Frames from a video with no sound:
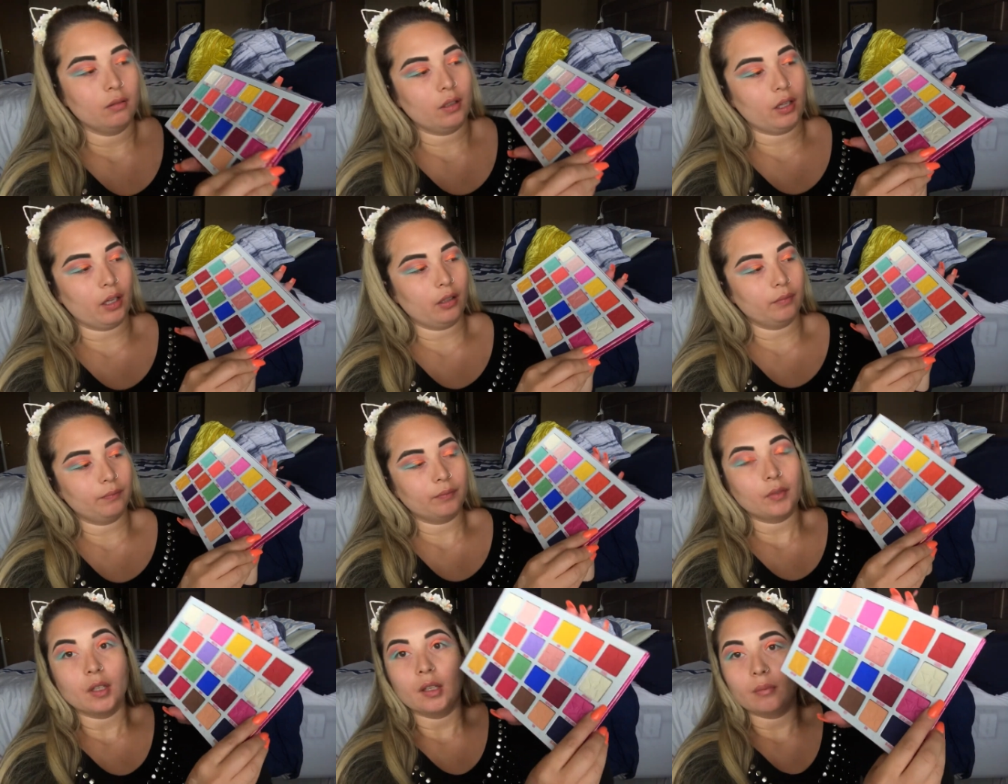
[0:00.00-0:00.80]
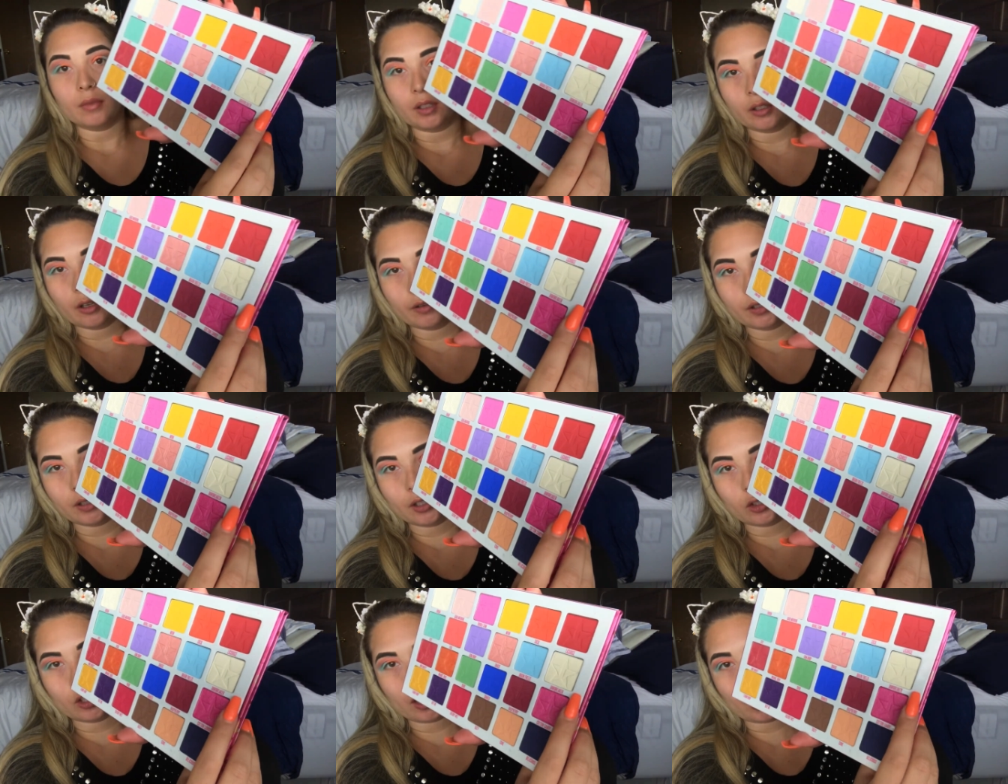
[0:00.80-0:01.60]
I'm going to go into
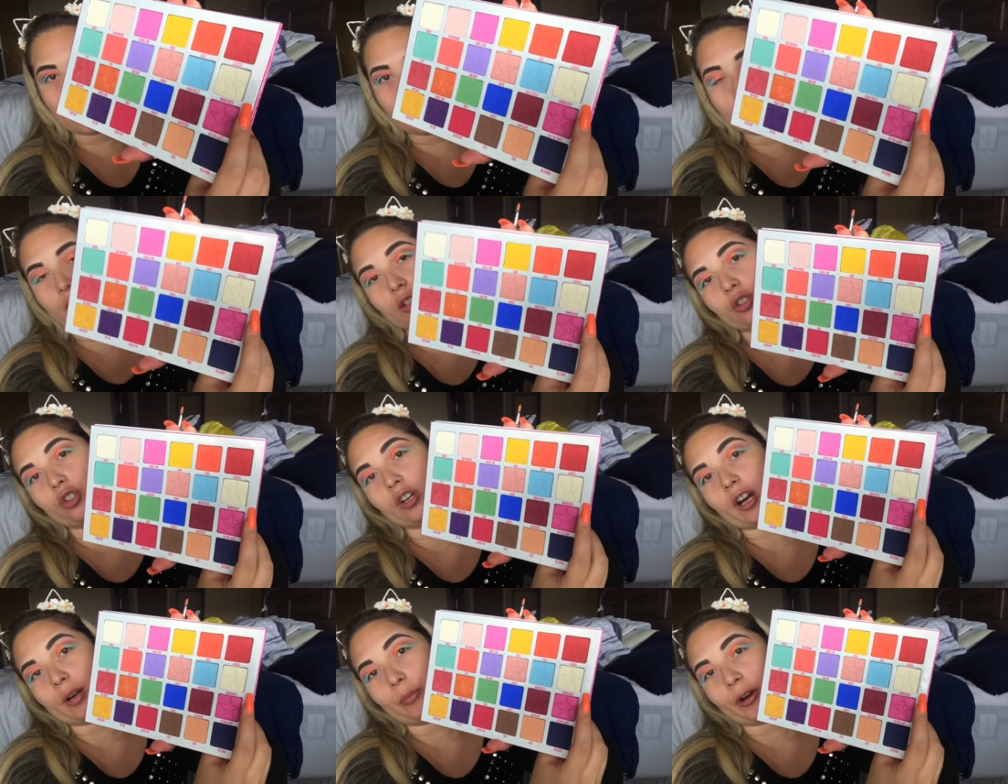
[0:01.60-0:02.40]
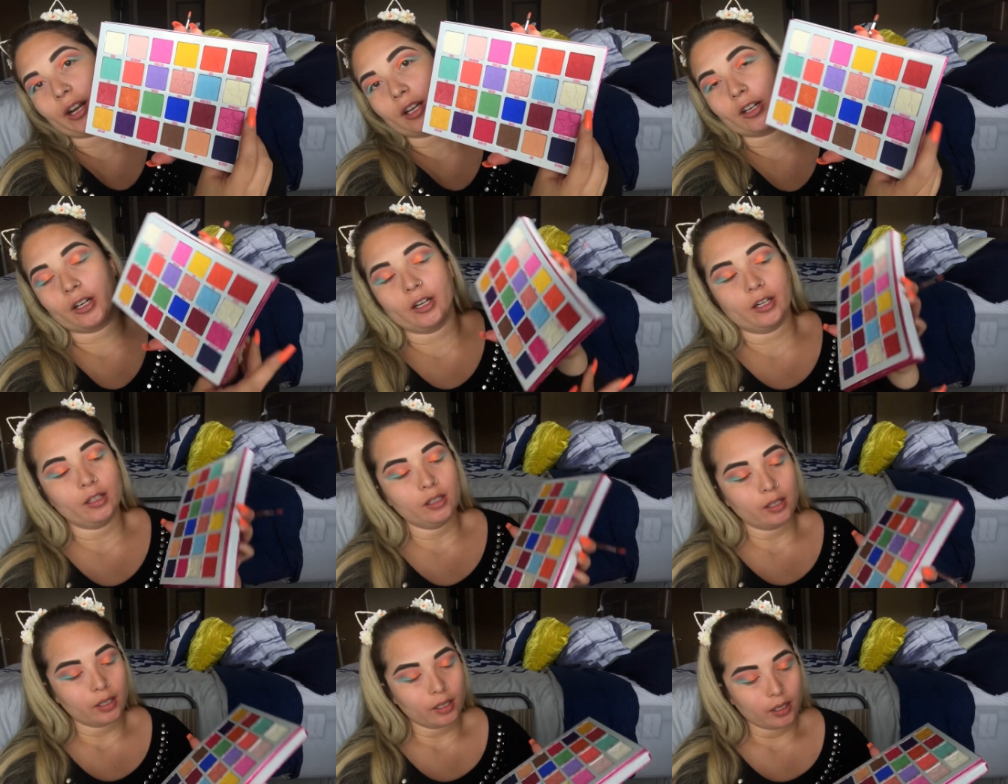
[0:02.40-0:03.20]
the shade Jawbreaker,
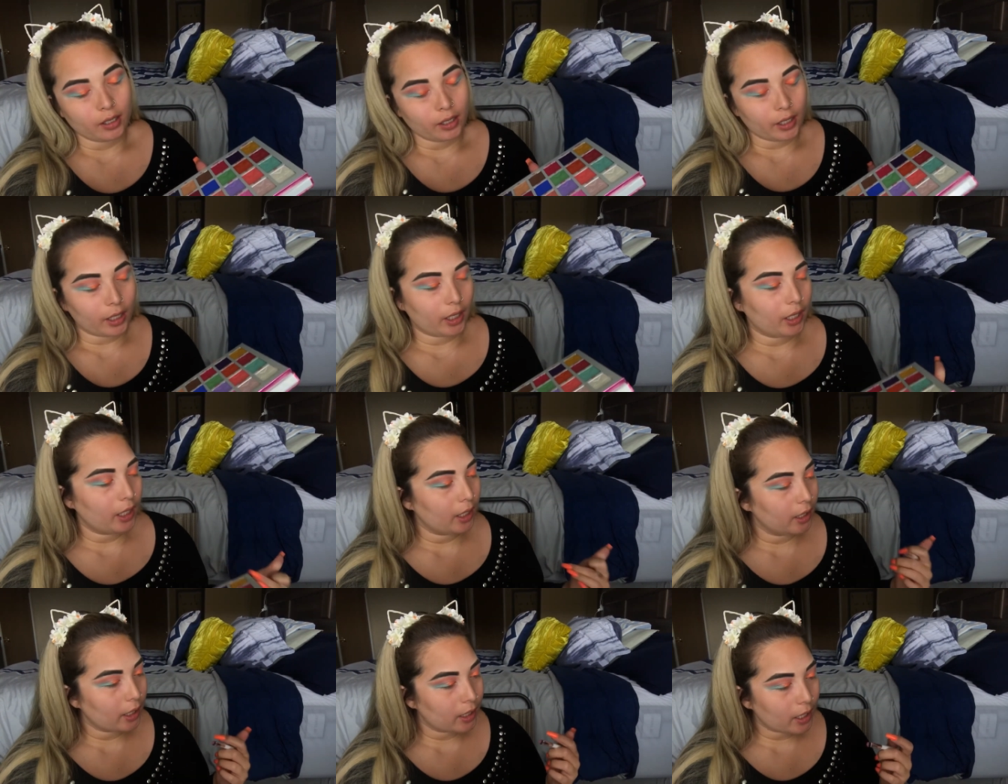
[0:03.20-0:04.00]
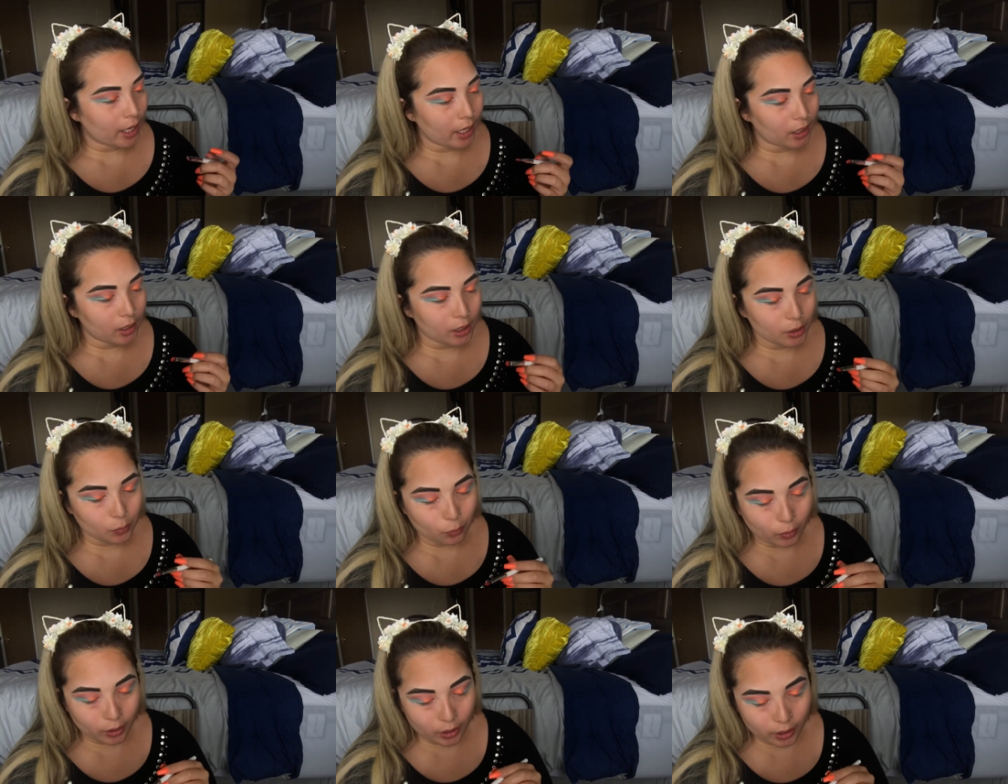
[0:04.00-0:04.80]
and I kind of just
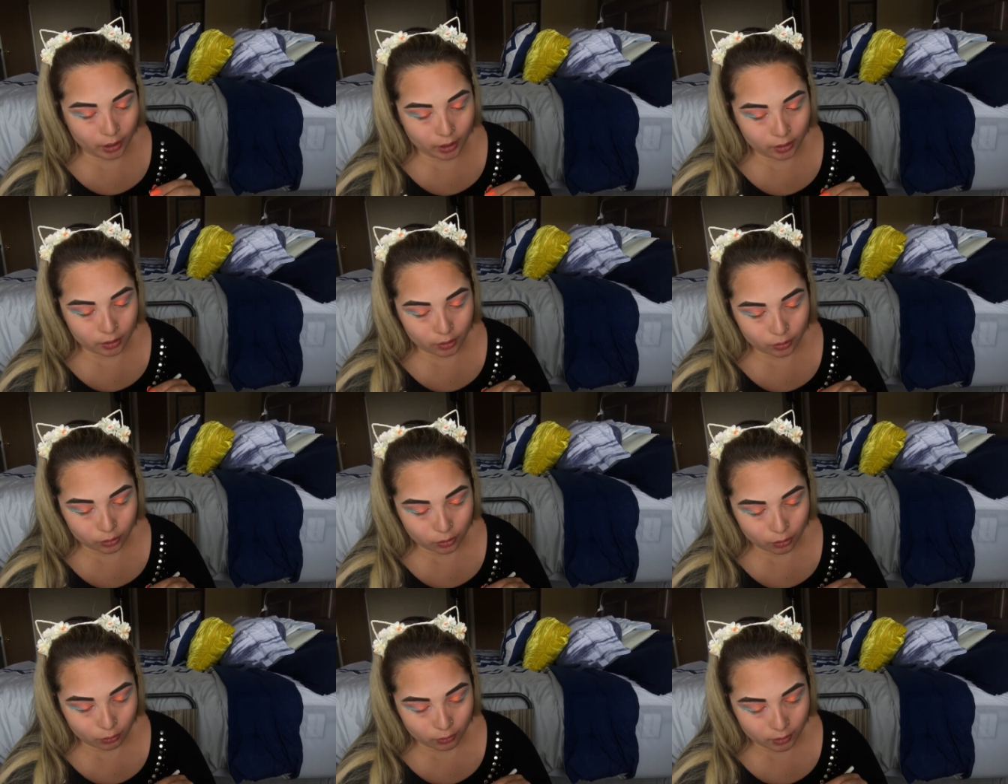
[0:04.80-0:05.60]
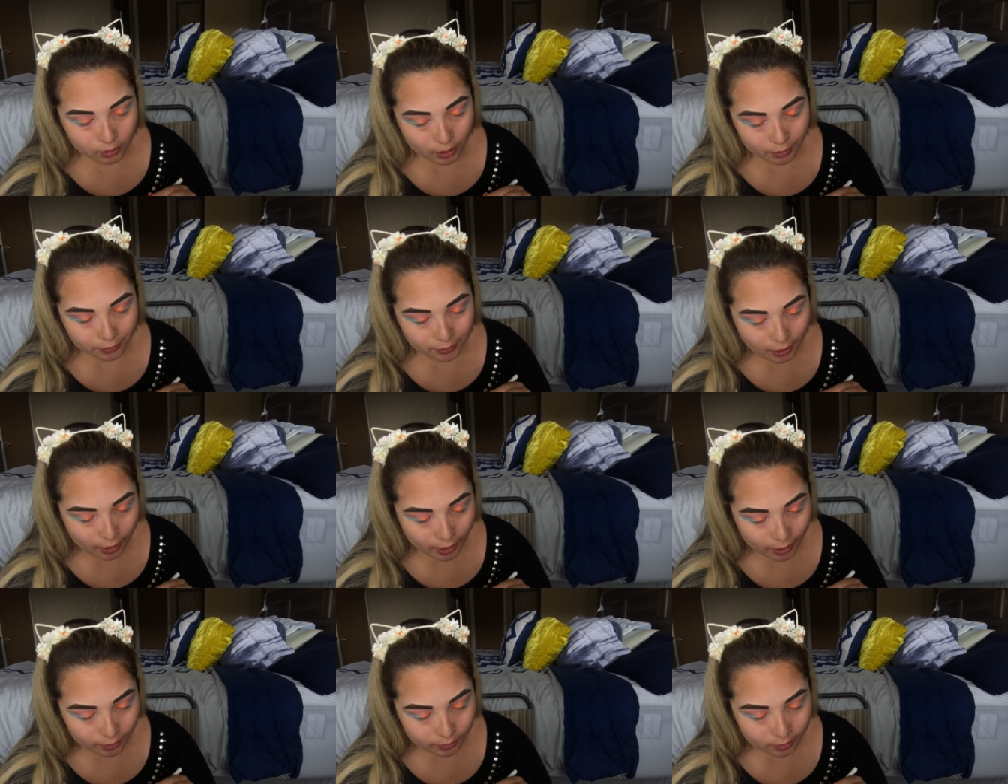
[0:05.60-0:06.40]
want to set
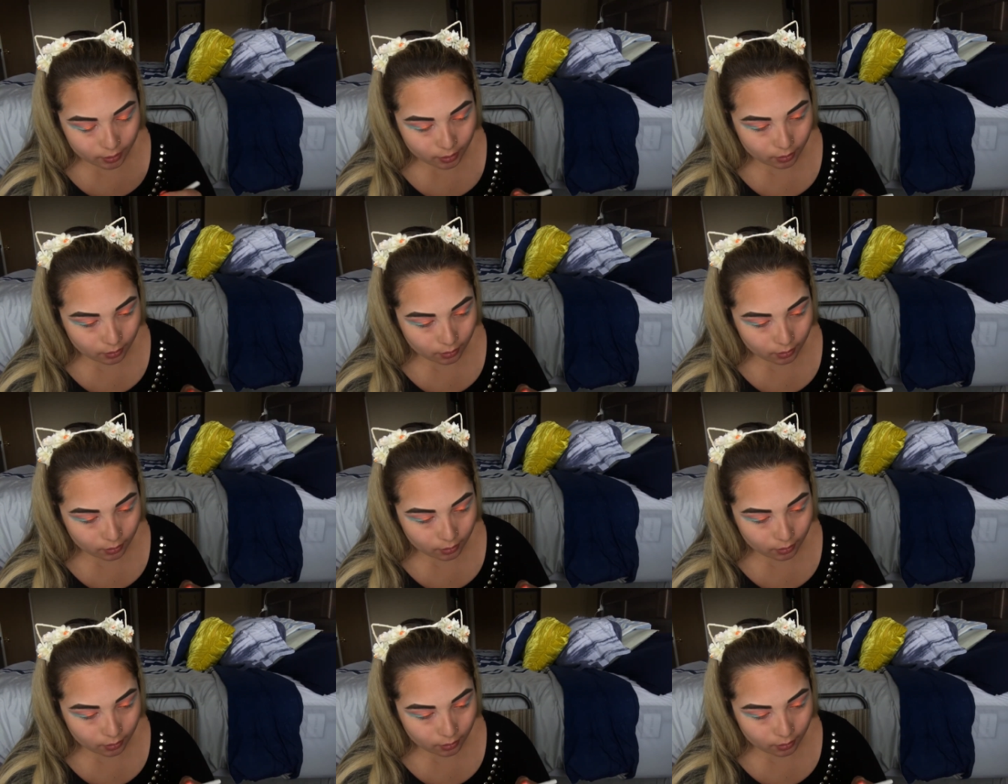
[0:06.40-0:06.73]
that,